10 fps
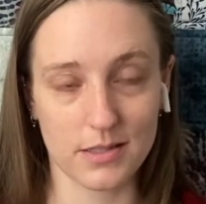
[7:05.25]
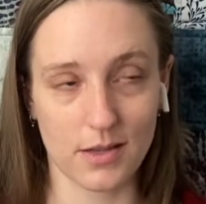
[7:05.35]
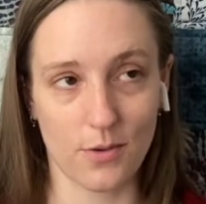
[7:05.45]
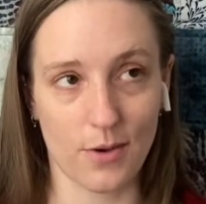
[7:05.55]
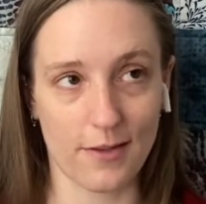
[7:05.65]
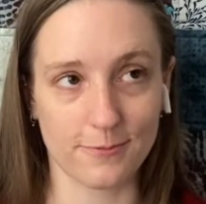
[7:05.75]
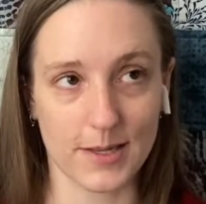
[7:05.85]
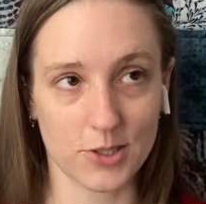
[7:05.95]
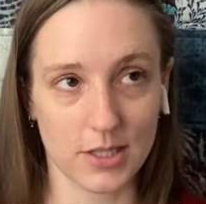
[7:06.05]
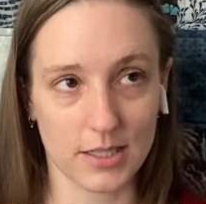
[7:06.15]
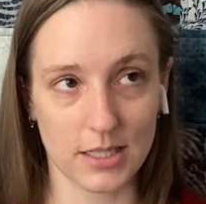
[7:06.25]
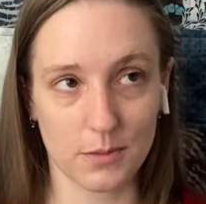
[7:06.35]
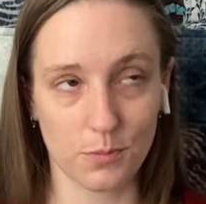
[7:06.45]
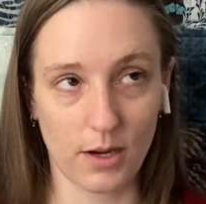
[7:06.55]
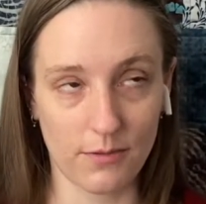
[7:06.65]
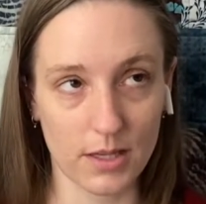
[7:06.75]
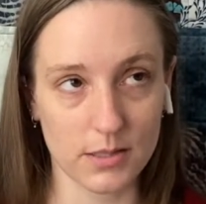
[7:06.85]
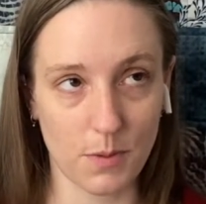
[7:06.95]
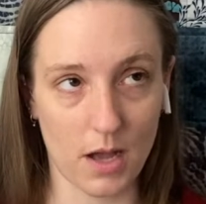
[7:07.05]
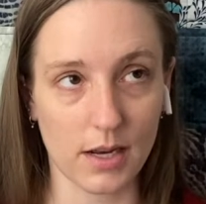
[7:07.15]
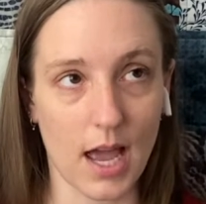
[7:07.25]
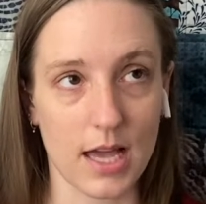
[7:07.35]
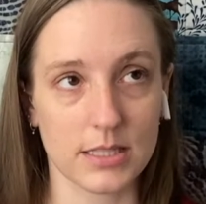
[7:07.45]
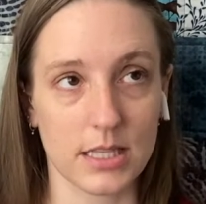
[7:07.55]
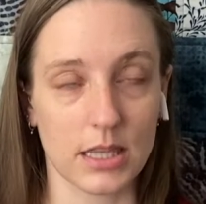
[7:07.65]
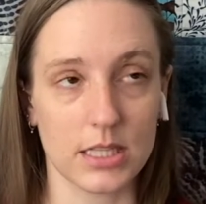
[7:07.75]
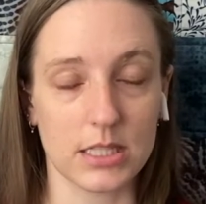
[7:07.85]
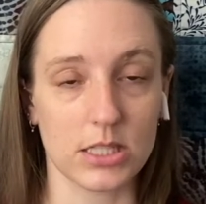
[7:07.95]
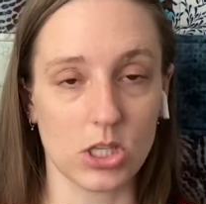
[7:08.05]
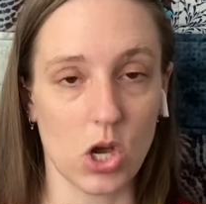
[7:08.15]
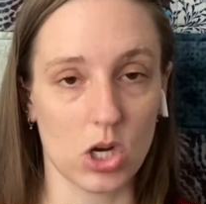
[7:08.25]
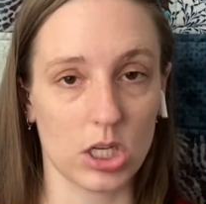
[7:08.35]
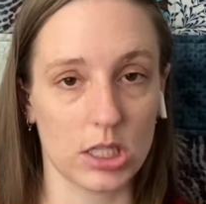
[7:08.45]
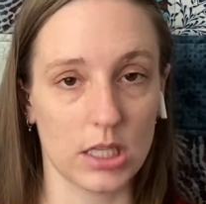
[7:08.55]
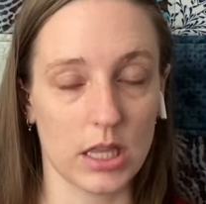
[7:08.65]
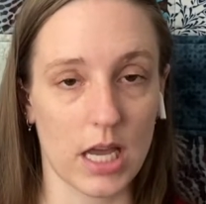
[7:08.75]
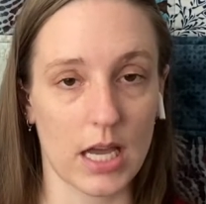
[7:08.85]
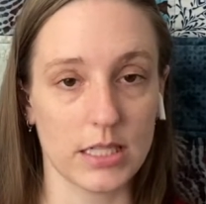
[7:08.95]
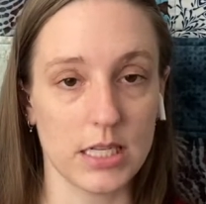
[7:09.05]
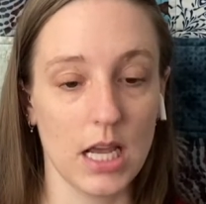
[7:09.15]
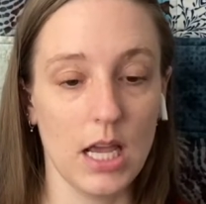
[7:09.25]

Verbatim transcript: So I've mentioned in previous podcasts that this is yarn that